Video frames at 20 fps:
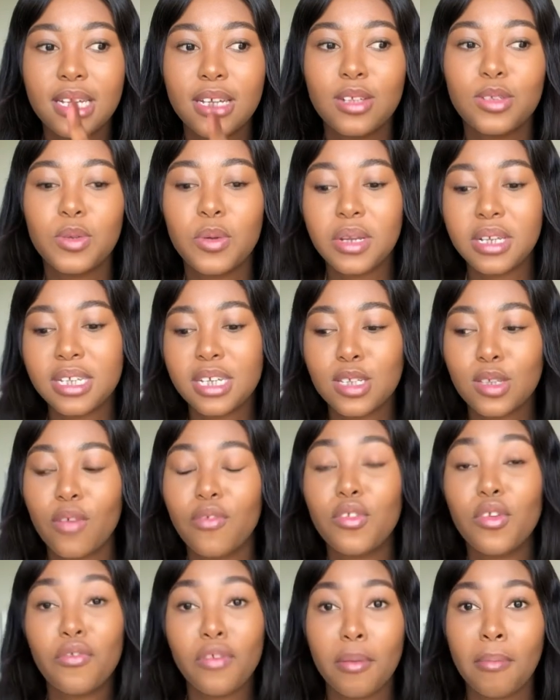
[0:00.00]
26th of
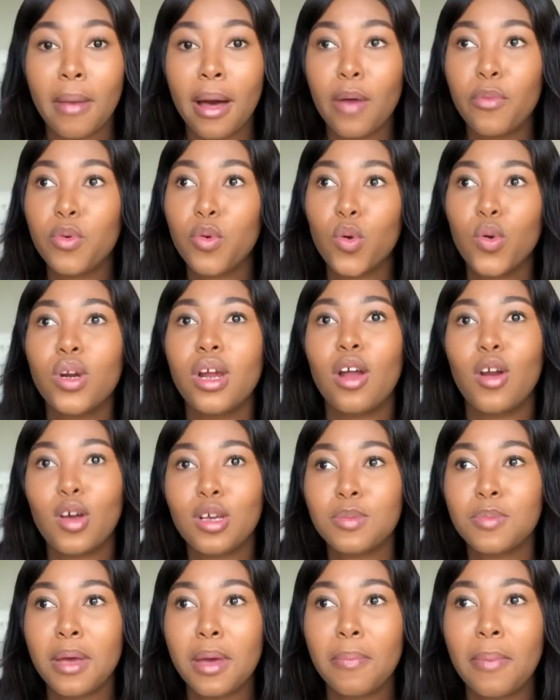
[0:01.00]
November, we wrote our last
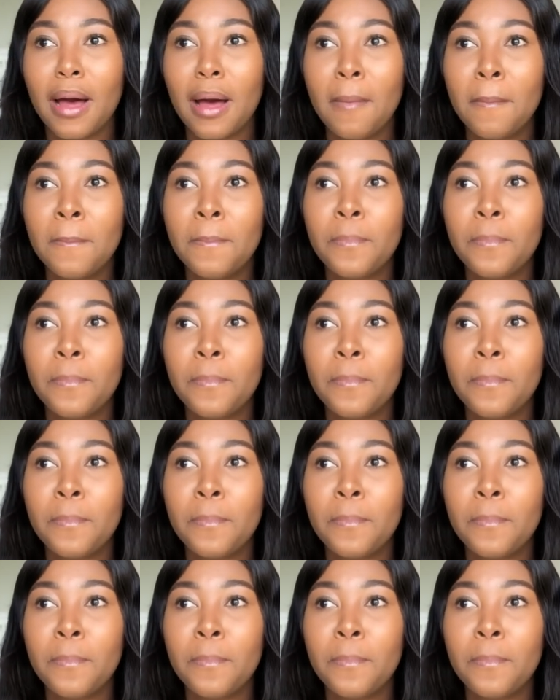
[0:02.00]
paper,